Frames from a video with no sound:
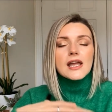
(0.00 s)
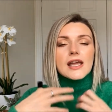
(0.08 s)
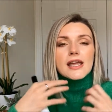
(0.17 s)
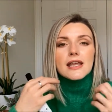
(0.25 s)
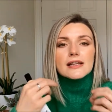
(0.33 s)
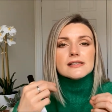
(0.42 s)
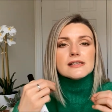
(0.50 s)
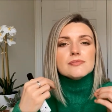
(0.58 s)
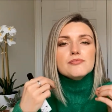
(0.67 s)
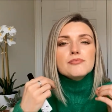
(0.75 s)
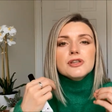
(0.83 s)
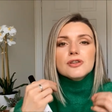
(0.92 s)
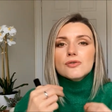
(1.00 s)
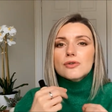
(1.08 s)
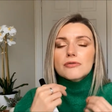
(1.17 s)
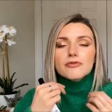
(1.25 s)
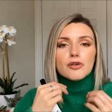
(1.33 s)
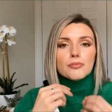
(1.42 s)
it gets this
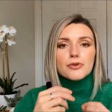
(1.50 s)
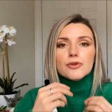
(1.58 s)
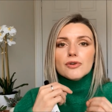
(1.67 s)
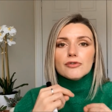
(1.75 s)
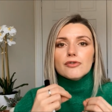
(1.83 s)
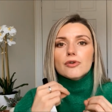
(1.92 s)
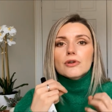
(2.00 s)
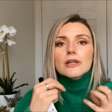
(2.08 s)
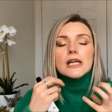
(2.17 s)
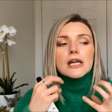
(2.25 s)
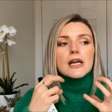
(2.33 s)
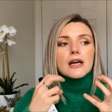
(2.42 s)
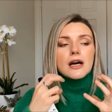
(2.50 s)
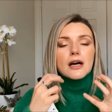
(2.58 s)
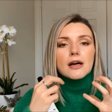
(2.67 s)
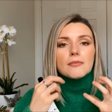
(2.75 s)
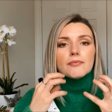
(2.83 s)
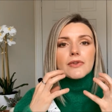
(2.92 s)
beautiful, beautiful
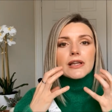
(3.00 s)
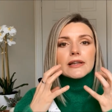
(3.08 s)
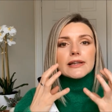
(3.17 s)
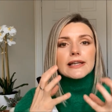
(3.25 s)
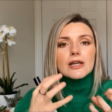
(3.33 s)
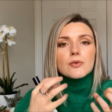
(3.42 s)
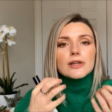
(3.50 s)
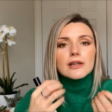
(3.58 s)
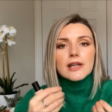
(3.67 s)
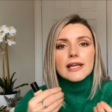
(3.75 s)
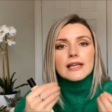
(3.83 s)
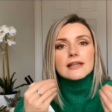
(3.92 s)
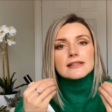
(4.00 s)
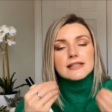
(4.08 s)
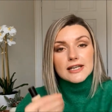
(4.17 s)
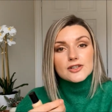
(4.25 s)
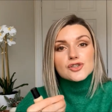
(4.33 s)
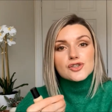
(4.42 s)
liquid-like
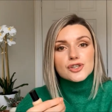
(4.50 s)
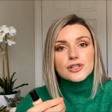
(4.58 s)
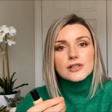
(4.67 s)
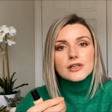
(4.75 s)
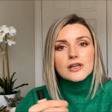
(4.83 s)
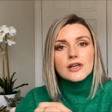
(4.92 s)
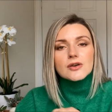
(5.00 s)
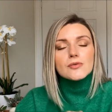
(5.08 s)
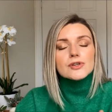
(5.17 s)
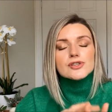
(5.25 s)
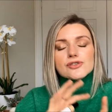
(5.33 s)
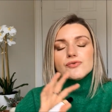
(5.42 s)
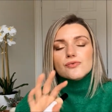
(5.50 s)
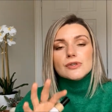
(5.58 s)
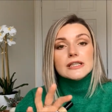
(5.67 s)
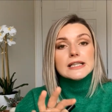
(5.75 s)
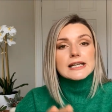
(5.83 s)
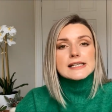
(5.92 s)
texture, which is
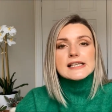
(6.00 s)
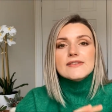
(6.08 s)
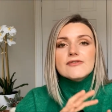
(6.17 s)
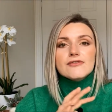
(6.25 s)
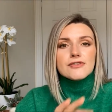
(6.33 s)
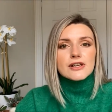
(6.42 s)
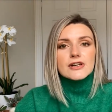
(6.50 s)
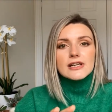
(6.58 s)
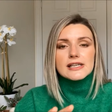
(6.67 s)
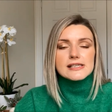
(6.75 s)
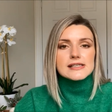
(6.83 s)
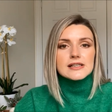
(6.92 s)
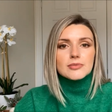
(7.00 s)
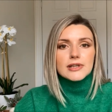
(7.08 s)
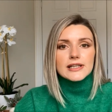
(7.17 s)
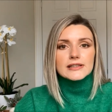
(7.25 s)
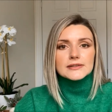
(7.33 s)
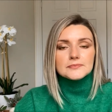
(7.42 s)
really nice and very easy to
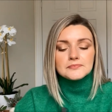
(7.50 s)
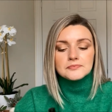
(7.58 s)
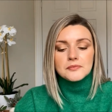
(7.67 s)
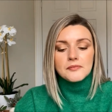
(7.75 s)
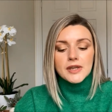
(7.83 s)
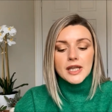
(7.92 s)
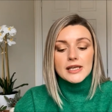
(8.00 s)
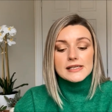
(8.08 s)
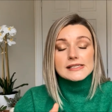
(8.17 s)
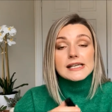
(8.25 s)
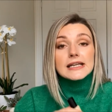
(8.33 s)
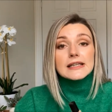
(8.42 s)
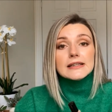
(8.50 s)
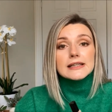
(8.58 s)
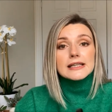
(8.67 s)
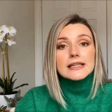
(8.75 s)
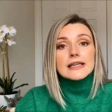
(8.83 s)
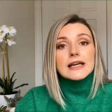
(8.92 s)
blend.
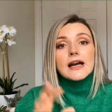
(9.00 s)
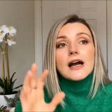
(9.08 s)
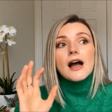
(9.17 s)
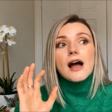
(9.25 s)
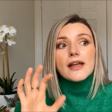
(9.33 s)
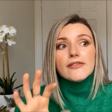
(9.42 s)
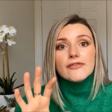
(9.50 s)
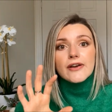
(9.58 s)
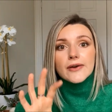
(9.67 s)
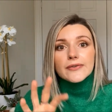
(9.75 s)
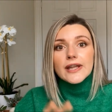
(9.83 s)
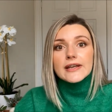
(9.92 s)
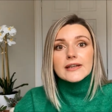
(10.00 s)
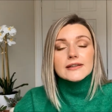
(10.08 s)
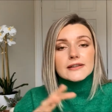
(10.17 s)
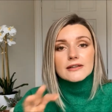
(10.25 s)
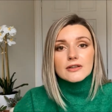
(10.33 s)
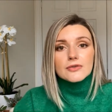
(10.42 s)
Secondly, I found that it
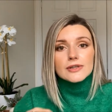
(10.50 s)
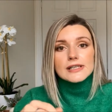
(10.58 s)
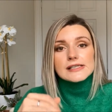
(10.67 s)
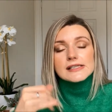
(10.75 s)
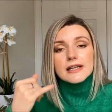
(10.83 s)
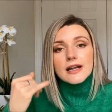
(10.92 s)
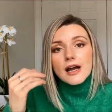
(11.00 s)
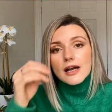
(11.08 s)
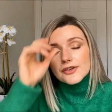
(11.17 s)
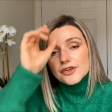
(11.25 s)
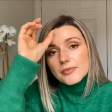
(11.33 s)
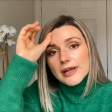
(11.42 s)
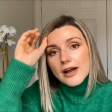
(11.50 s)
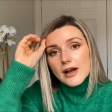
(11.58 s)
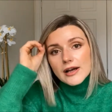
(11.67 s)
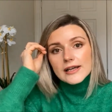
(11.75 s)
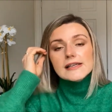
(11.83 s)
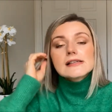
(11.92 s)
didn't crease. Like under my
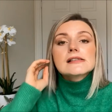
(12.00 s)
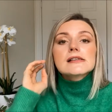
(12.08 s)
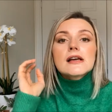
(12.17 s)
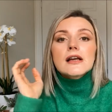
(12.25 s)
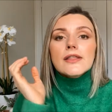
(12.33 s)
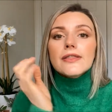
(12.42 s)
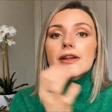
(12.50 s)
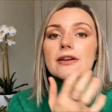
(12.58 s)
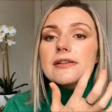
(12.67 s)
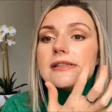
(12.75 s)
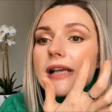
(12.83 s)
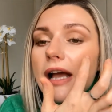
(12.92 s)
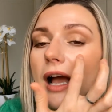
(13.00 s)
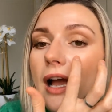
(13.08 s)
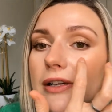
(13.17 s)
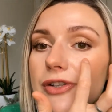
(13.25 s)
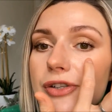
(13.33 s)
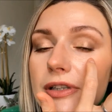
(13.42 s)
eyes, there's
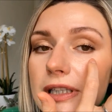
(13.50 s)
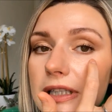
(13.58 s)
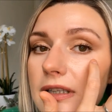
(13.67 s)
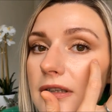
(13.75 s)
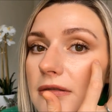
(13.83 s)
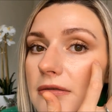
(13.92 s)
actually